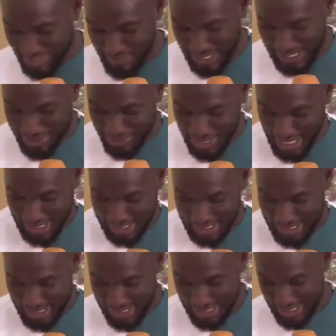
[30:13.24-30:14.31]
malaria.
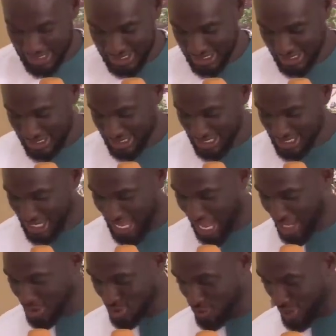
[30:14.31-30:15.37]
Are
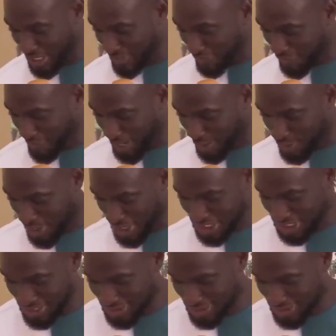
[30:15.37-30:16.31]
you ready for my question?